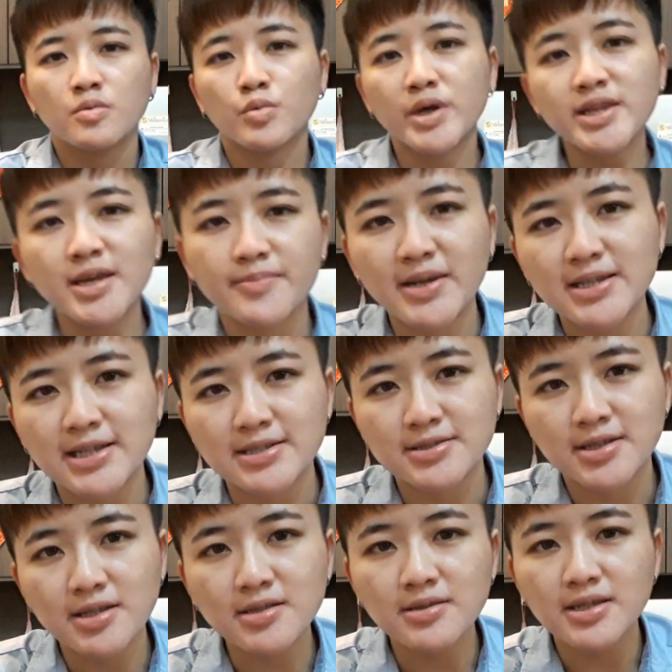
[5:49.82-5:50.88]
when they're
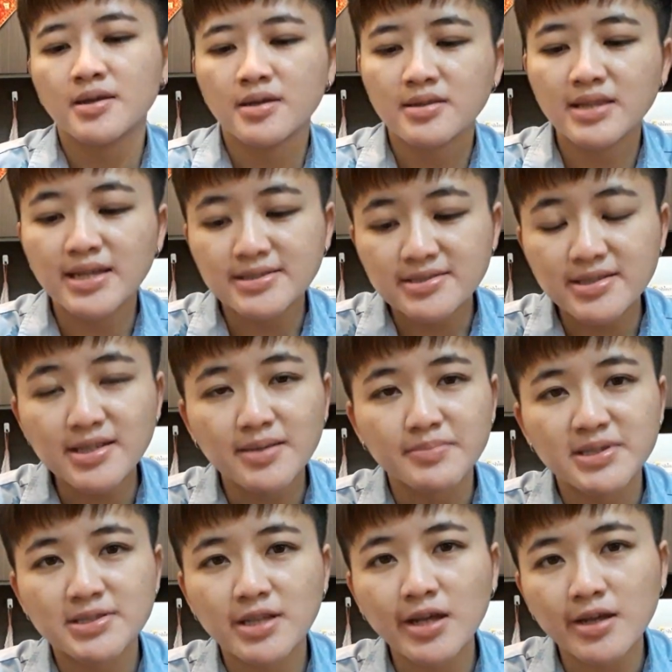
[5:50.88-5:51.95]
backtesting, they see a
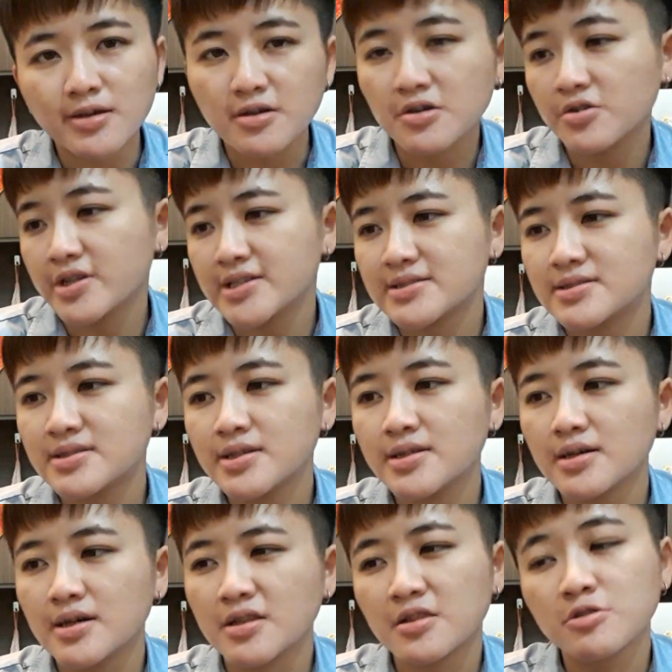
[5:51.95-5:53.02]
mistake or they see
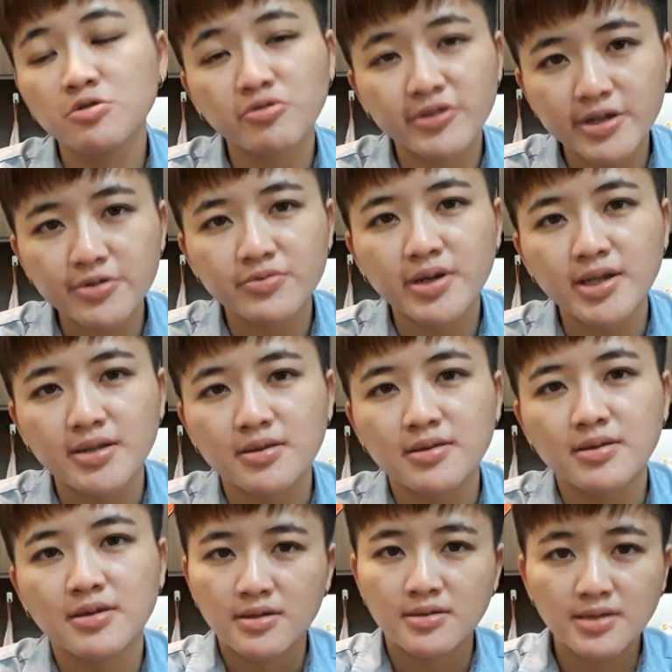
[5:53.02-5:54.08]
a losing trade.
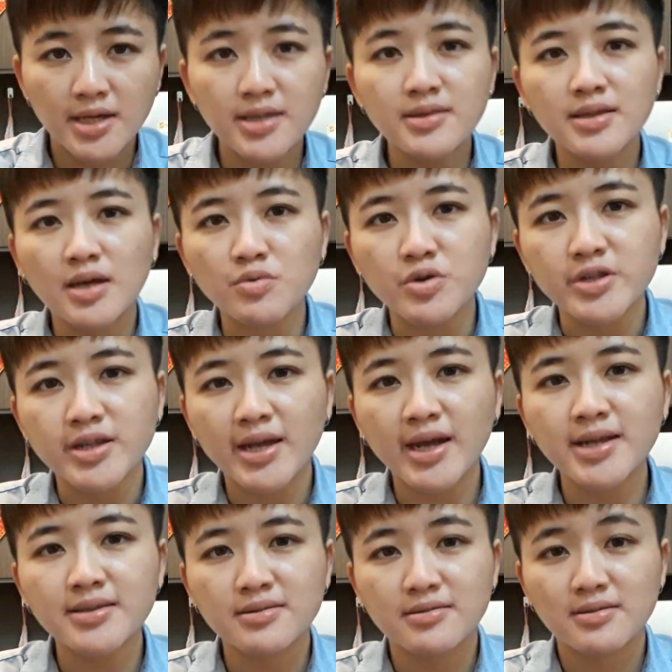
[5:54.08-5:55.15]
Then they would
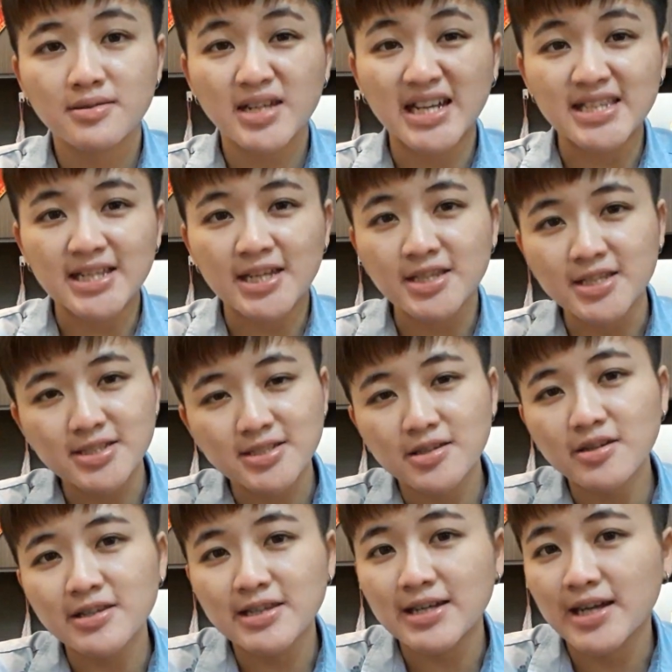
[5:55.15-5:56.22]
add an
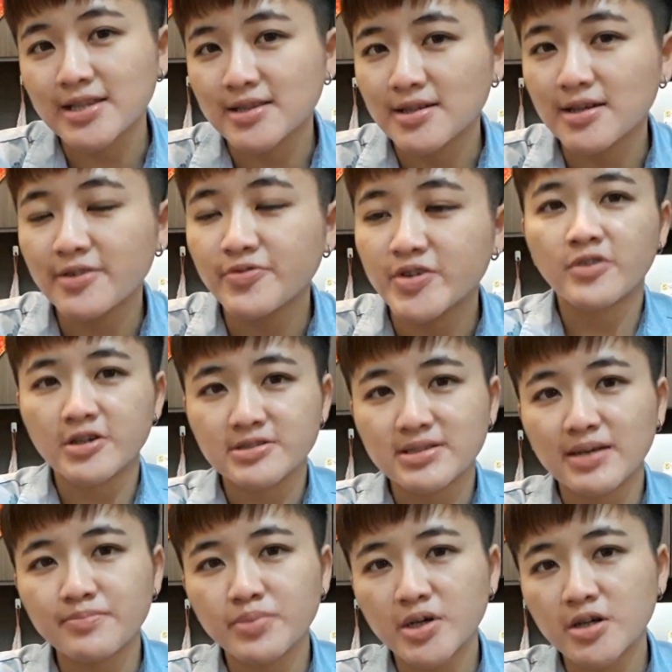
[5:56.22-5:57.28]
additional indicator, for
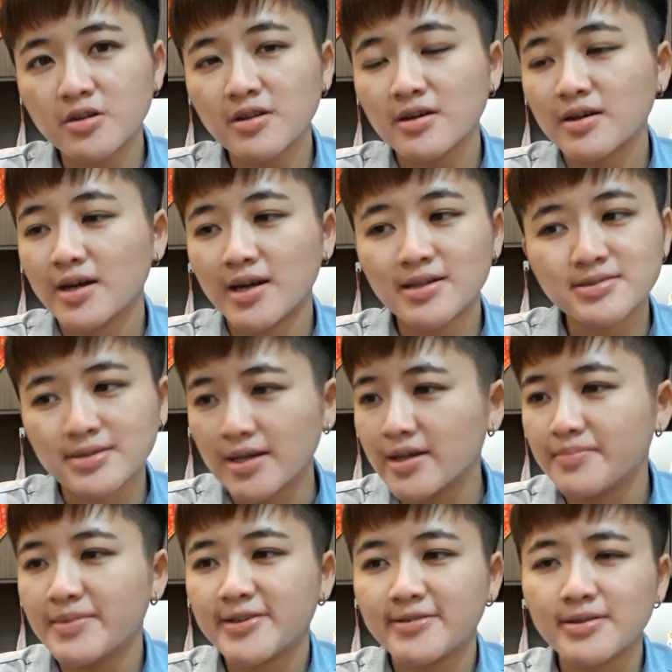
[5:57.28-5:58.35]
example,
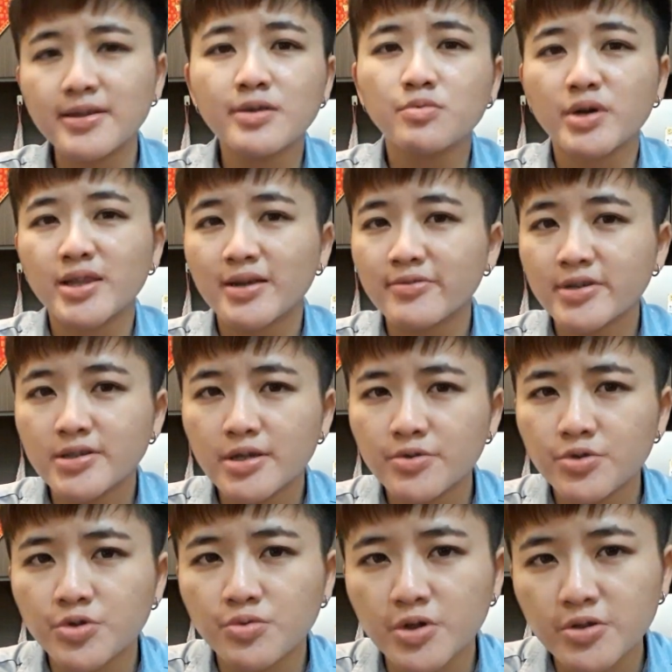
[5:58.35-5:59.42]
RSI, MACD, whatever that
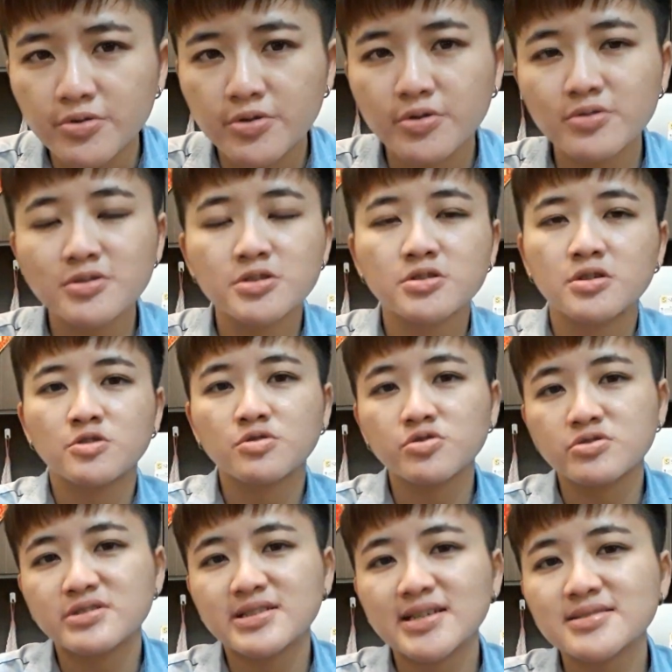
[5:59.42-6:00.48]
you want to use
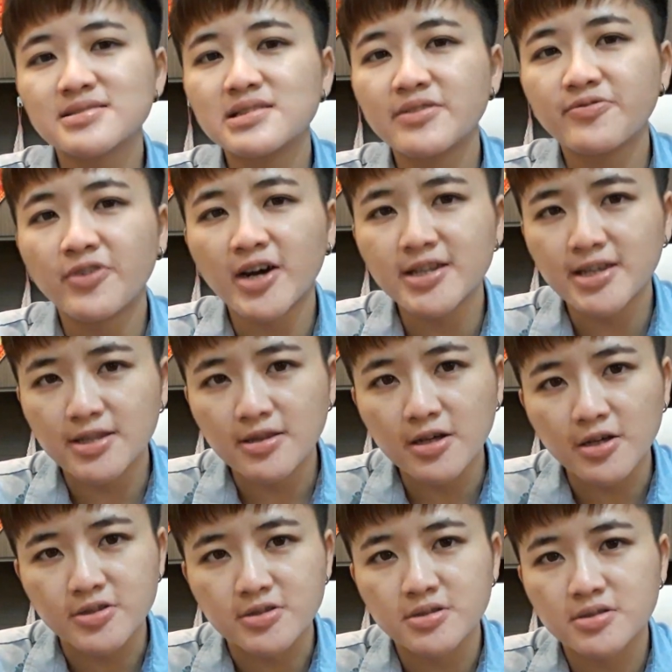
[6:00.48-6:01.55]
to justify that
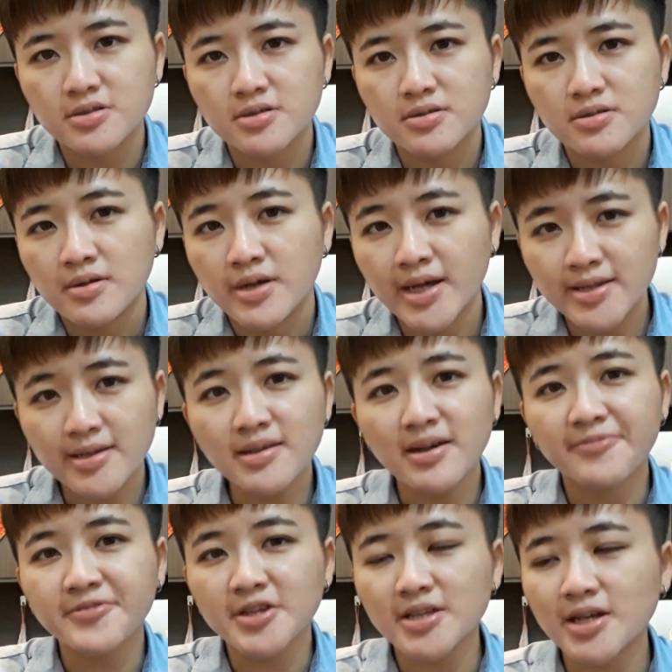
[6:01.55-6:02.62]
loss. And then
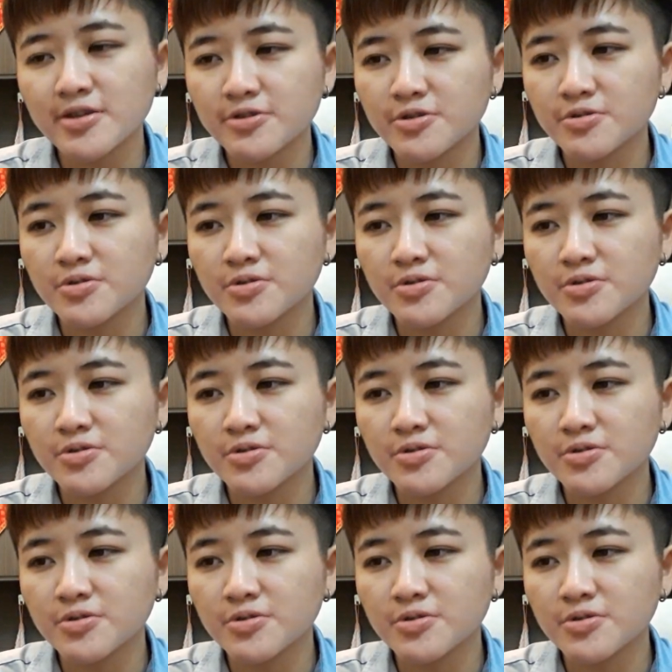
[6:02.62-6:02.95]
after that,